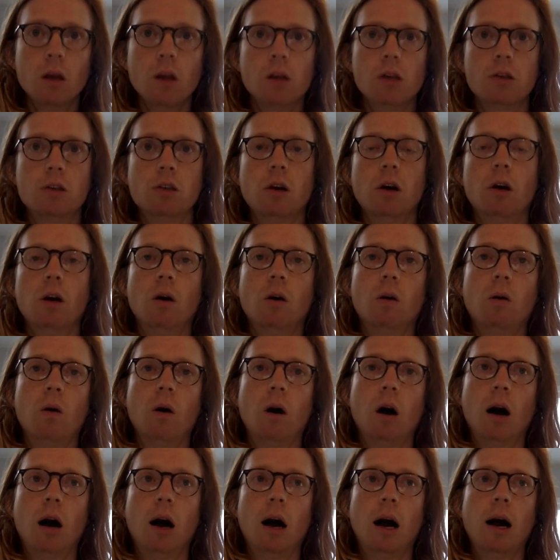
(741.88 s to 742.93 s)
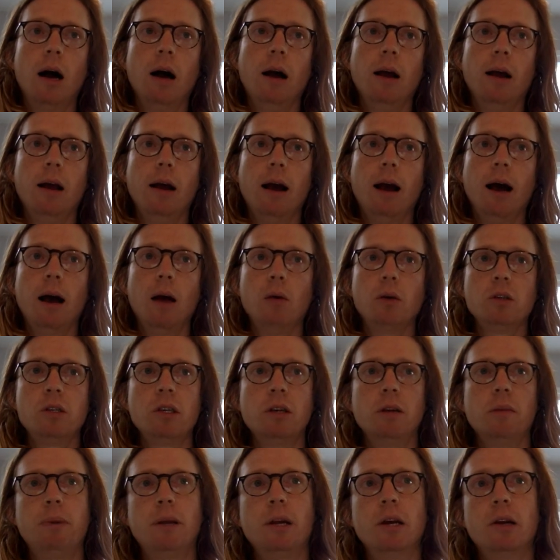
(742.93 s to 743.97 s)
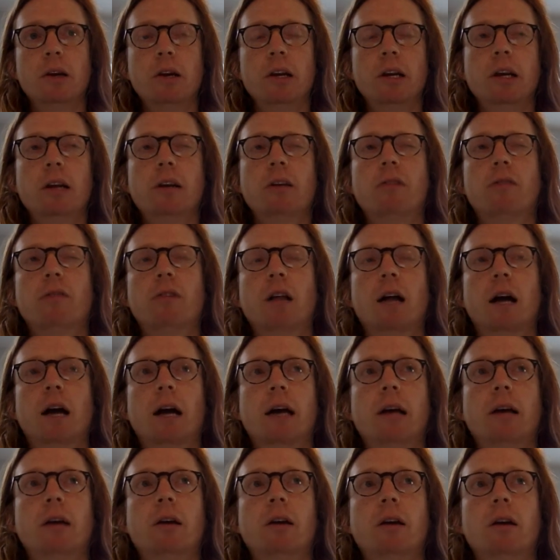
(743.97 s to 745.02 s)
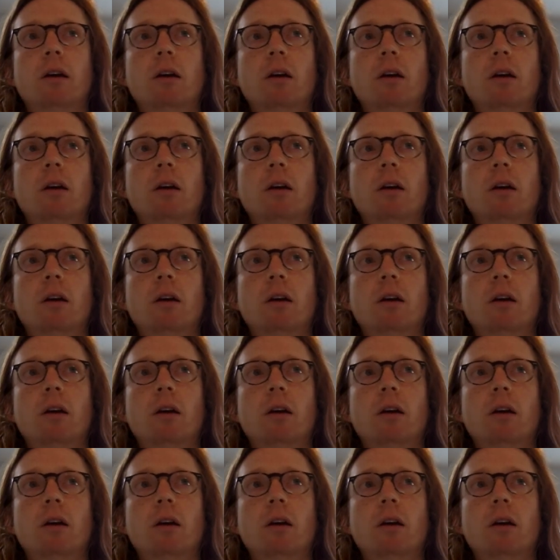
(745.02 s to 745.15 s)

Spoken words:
so I was in a period of like